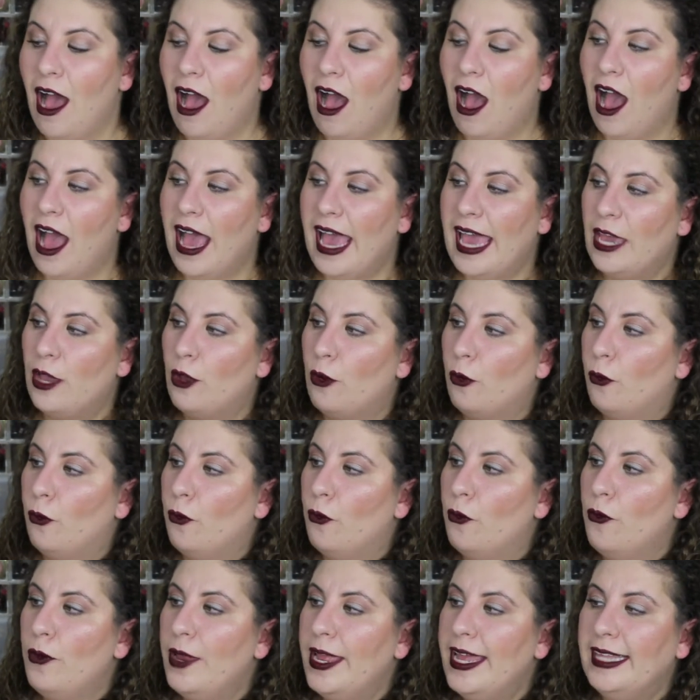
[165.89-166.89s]
I
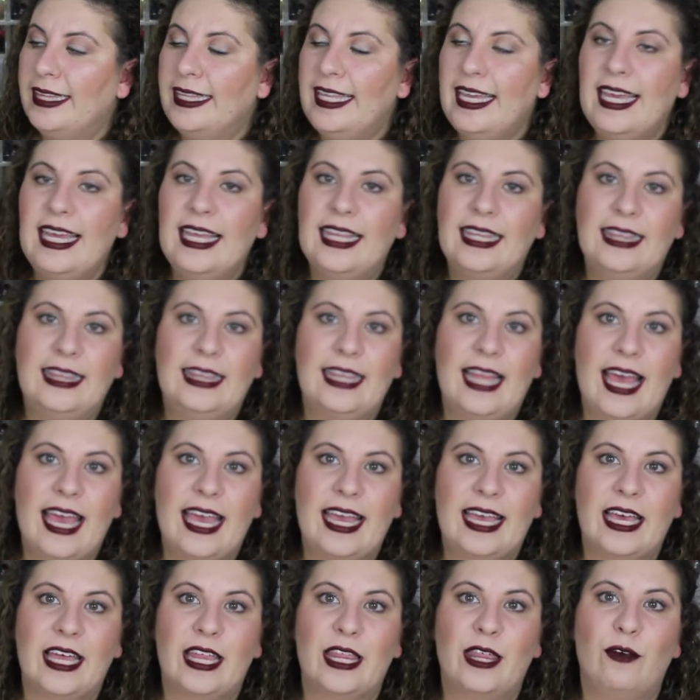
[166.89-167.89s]
really
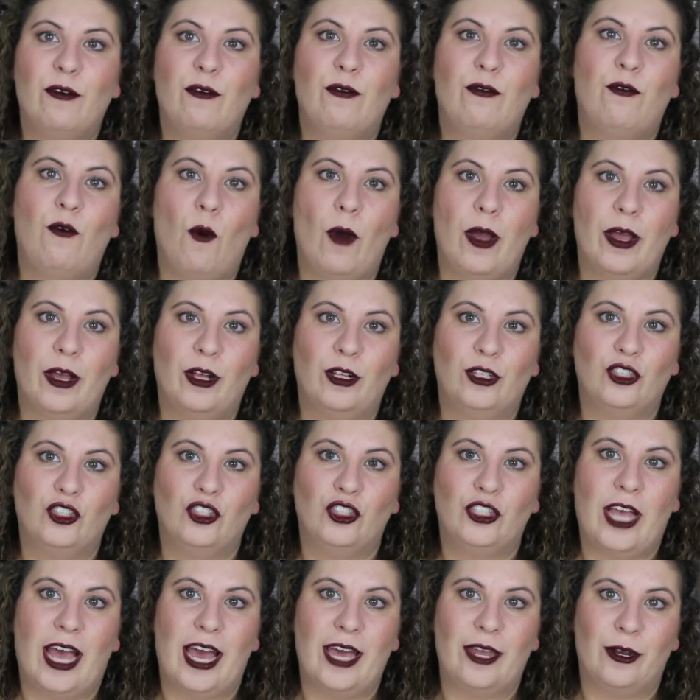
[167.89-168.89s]
like the foiled
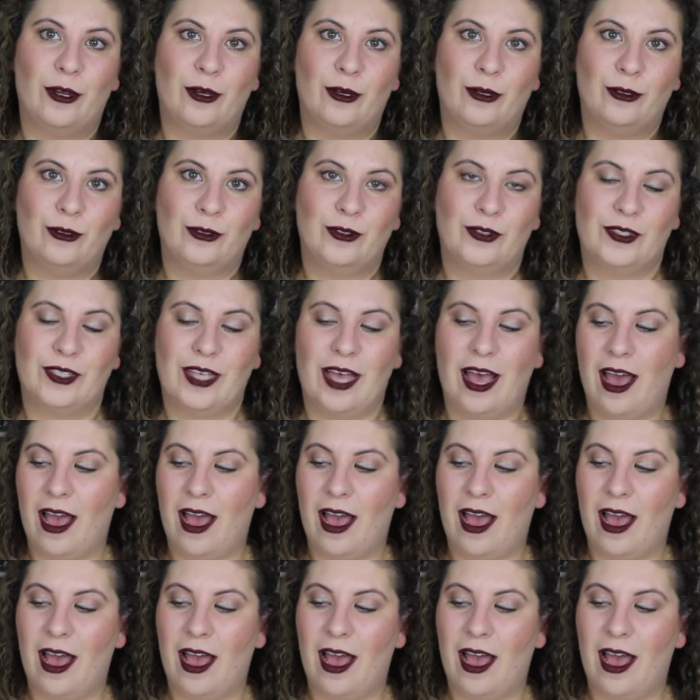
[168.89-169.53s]
shadows.